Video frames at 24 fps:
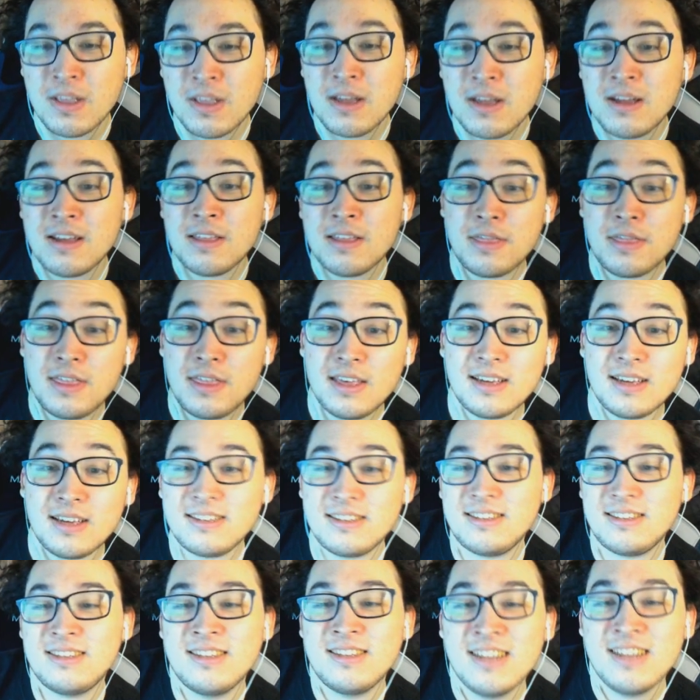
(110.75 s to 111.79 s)

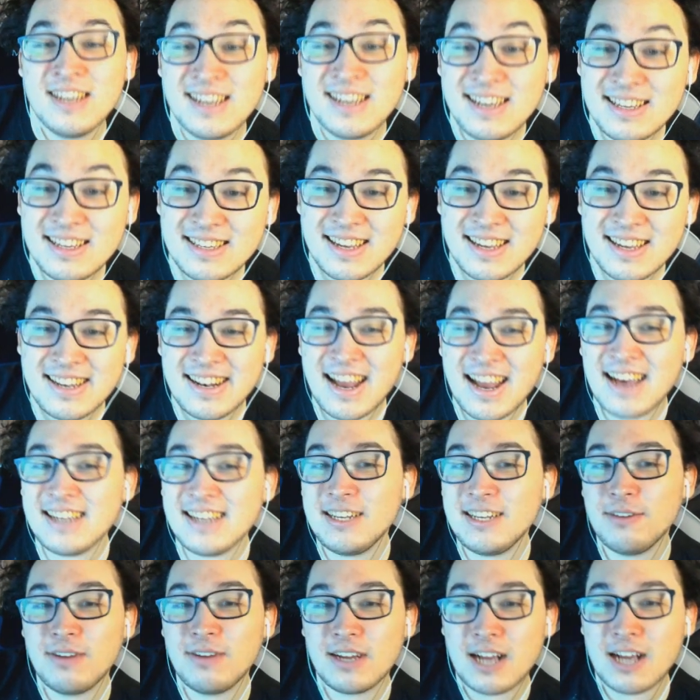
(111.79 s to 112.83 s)
This is a 9
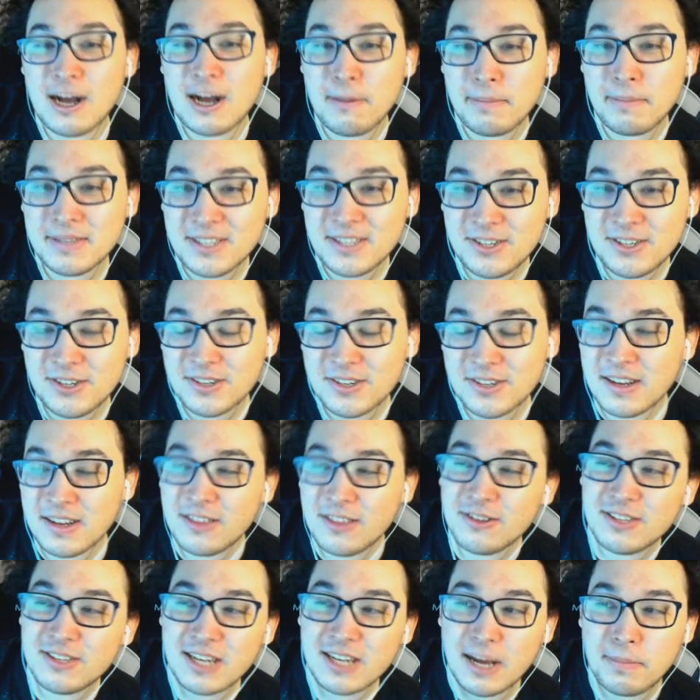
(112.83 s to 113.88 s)
unit composition and there's a
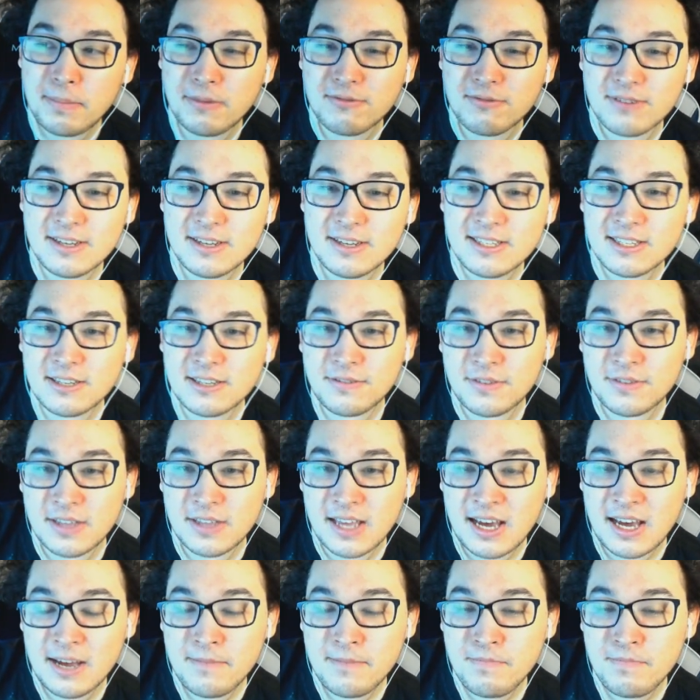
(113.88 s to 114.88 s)
couple reasons for that.